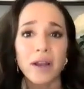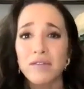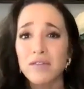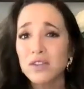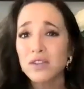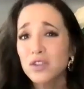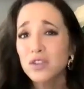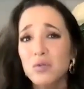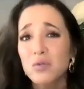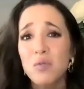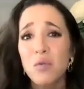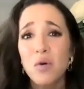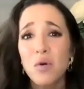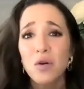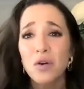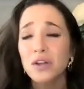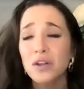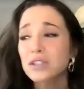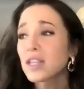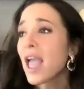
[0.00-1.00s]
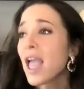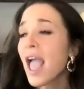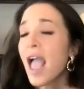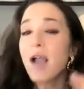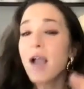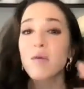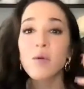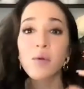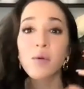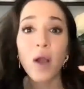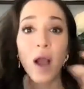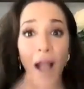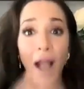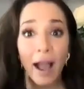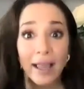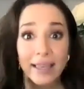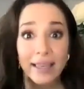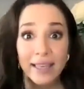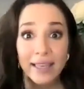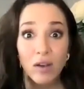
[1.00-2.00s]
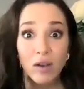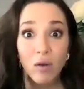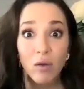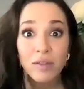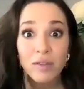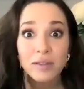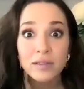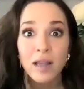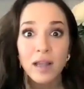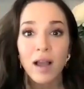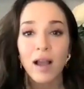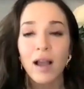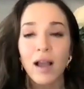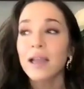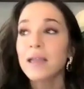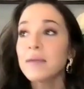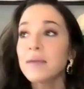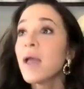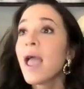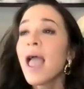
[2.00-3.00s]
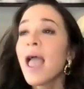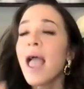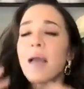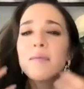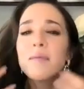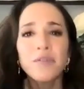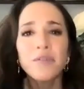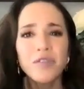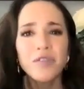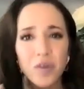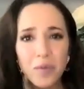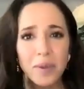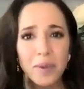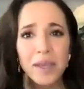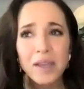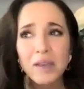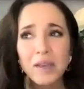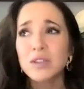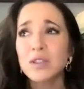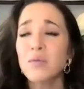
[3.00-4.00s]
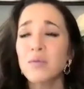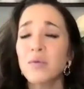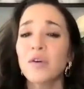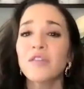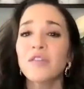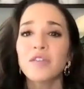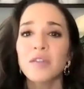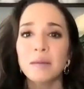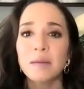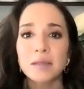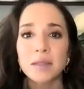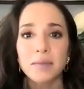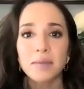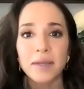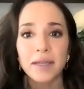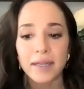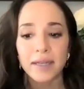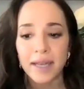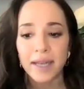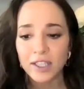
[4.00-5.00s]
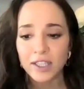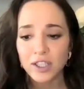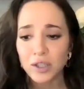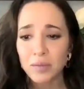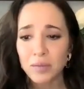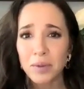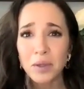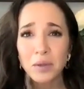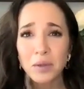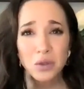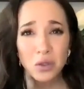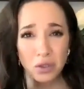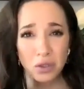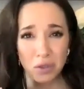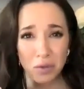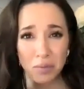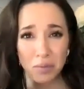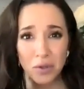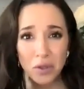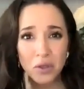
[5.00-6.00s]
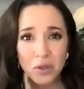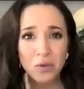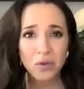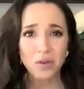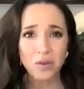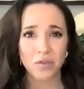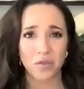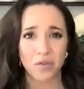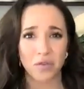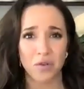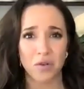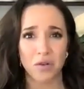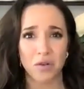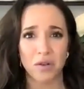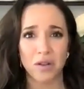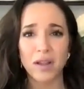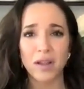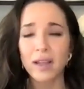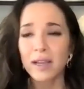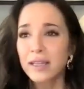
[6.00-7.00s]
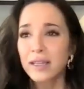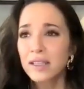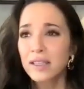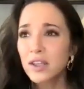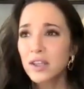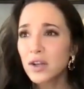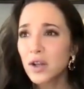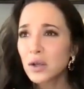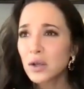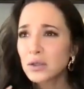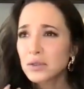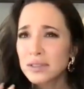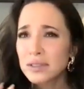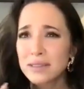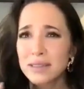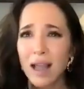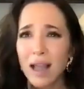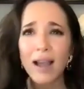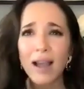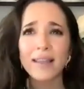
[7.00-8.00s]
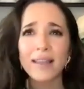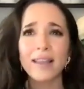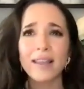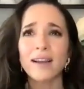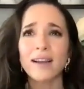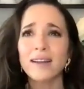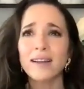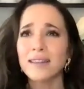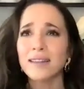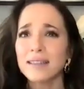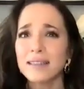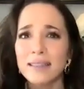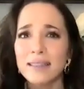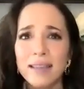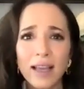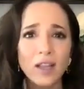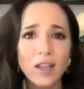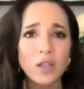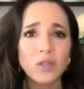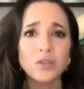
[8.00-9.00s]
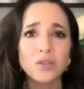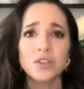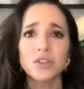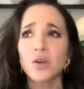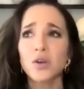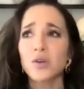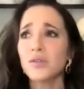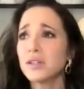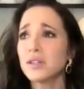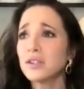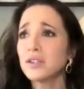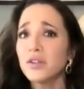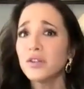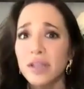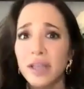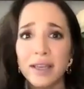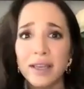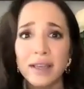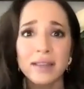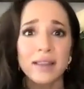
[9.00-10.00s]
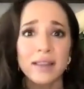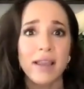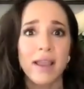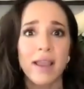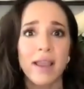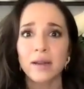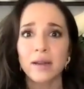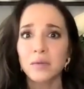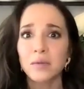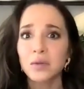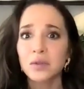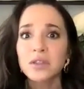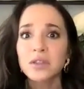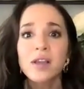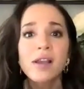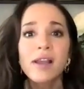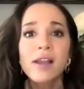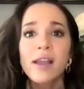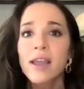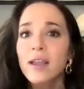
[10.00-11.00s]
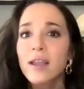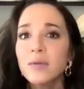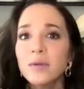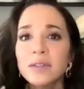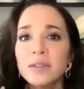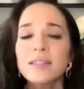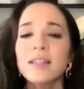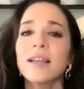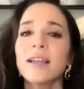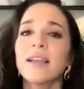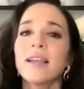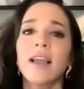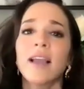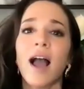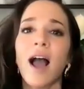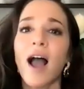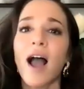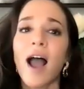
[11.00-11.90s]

have the s'mores, and we were hiking all the time. But for me, it was important for them to be in nature, but it was also beautiful. Zion and Yellowstone and looking at the animals. It was like,